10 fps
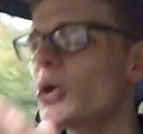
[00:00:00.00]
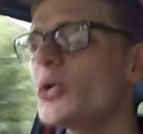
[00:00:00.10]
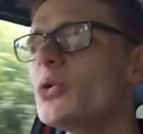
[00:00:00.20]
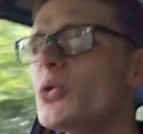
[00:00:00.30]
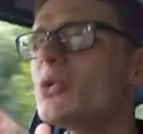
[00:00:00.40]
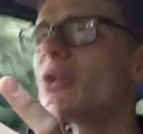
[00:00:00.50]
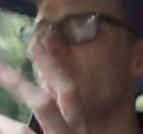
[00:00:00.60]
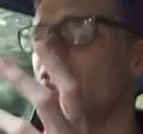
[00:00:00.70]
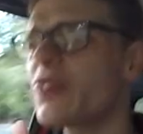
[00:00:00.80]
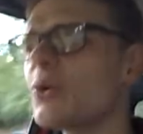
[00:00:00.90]
Who
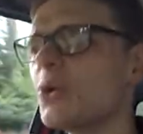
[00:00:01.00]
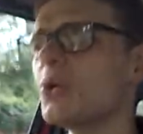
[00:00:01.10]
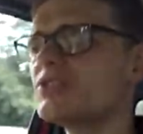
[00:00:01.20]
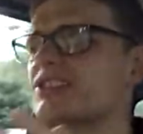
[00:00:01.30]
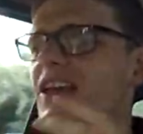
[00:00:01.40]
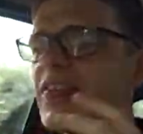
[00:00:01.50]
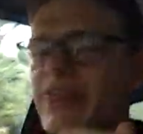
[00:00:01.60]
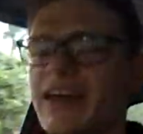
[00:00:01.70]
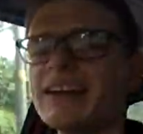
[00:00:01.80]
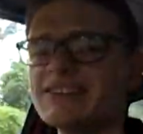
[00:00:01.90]
thought
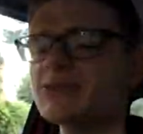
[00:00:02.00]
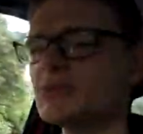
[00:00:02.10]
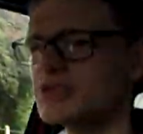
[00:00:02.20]
that